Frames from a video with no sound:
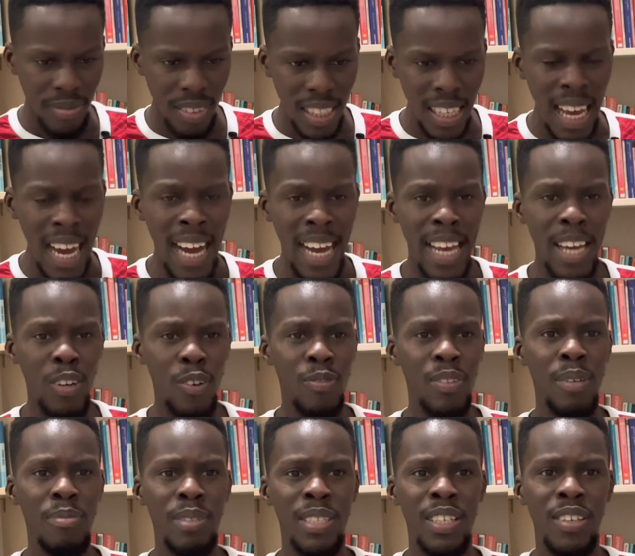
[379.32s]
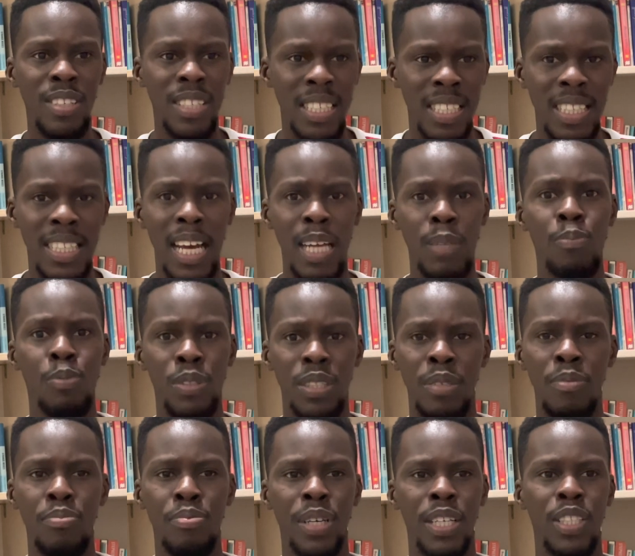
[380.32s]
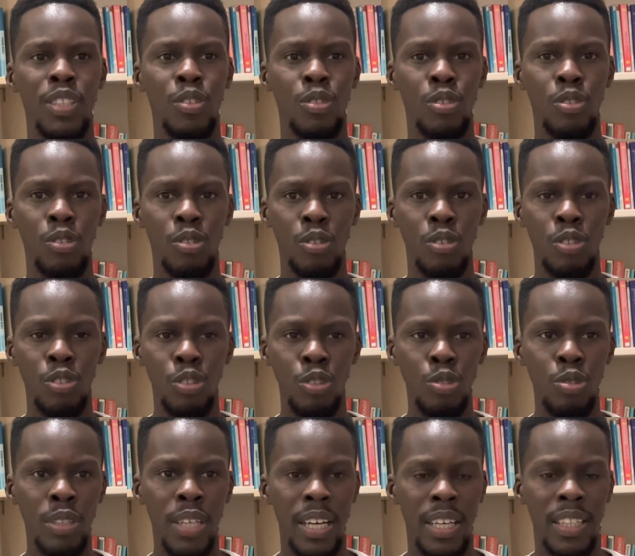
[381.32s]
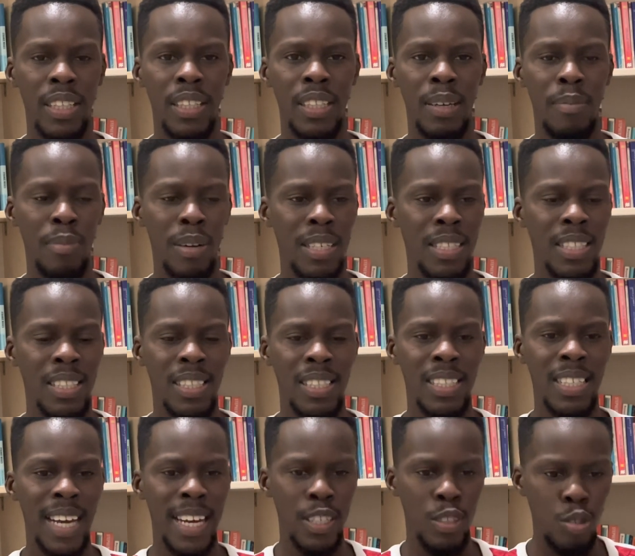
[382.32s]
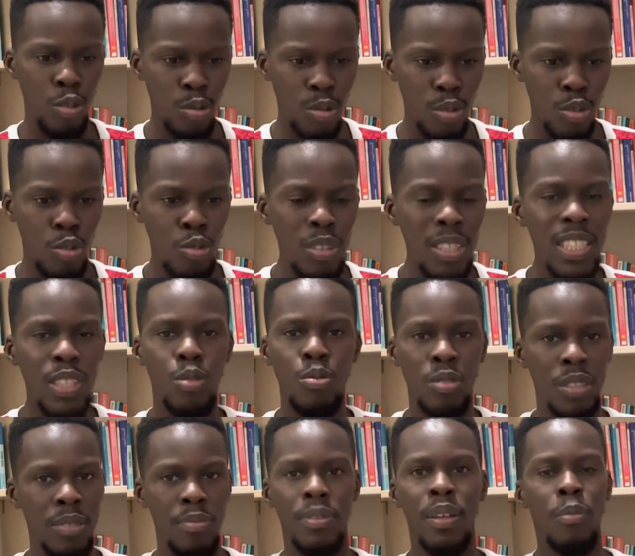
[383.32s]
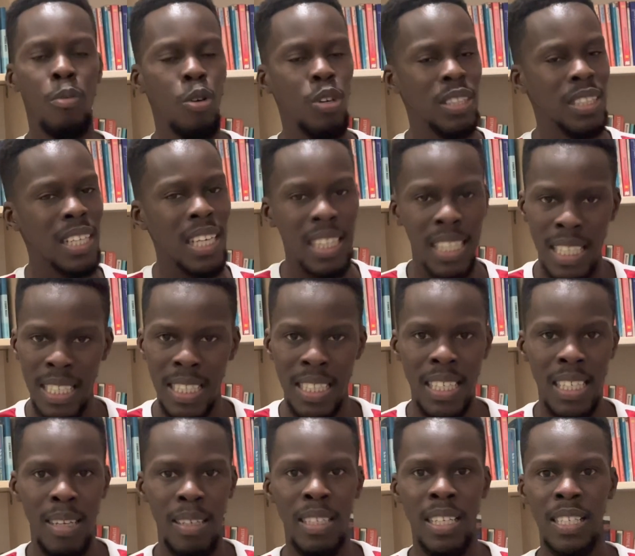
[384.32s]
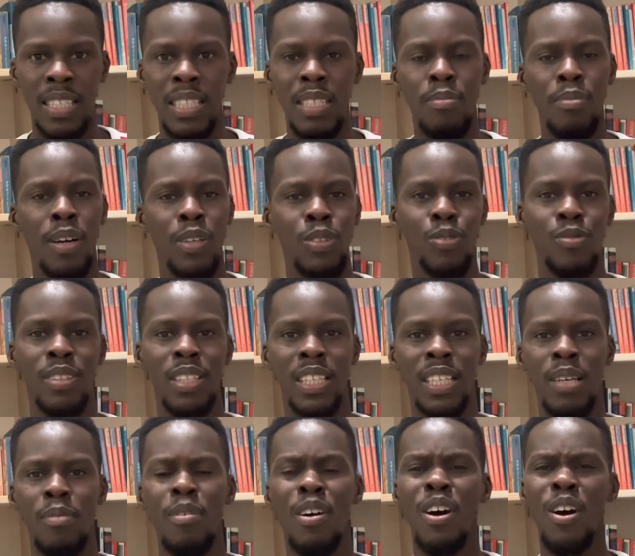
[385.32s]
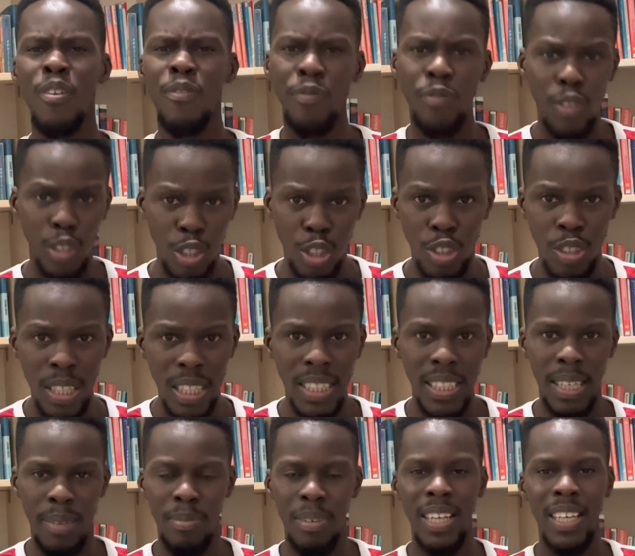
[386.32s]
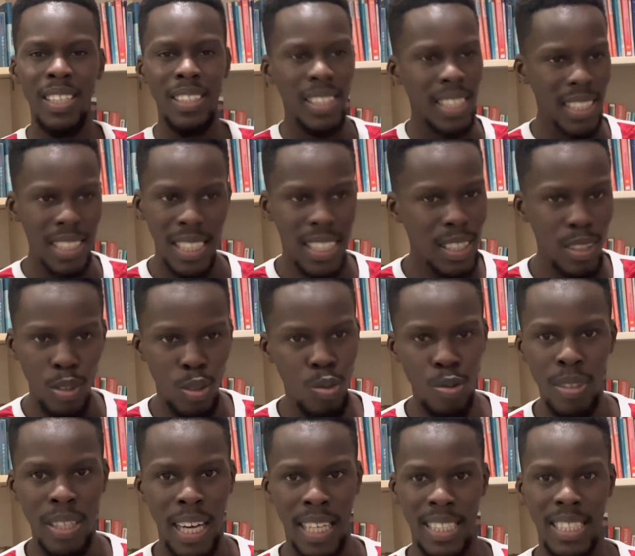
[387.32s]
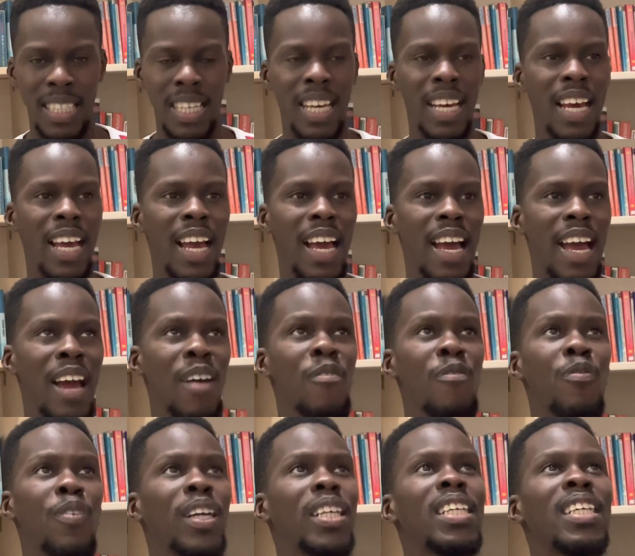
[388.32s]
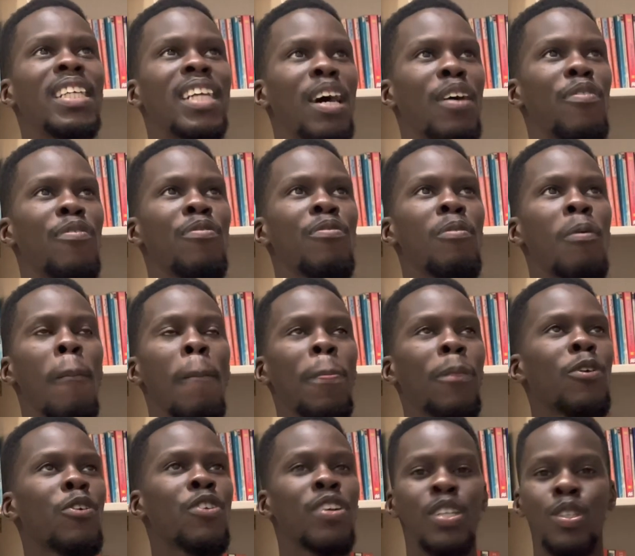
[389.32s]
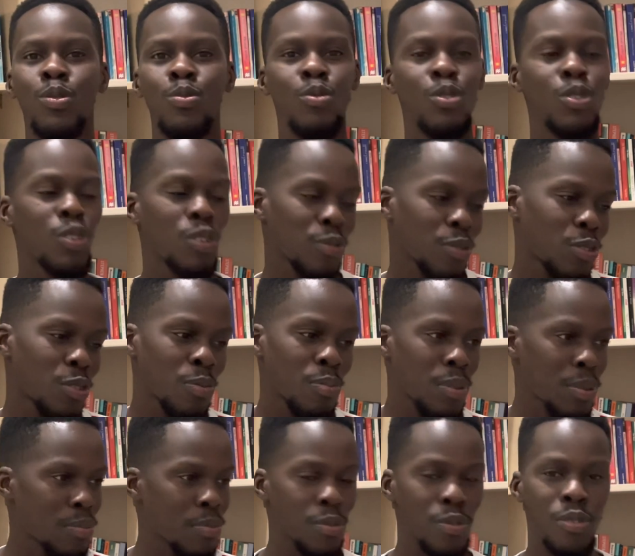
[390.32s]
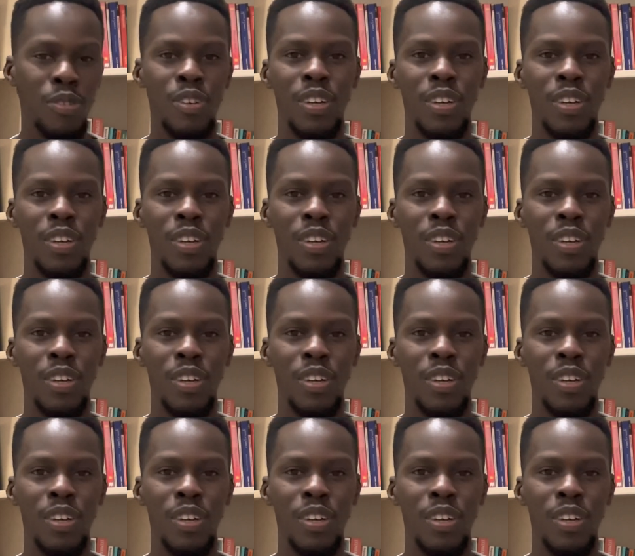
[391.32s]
ahead of themselves and start putting pressure on you, the Man City guys. You need to keep the ball, take the steam out of the game, frustrate them. They didn't do that. And funny enough, Chris Wood, of all people,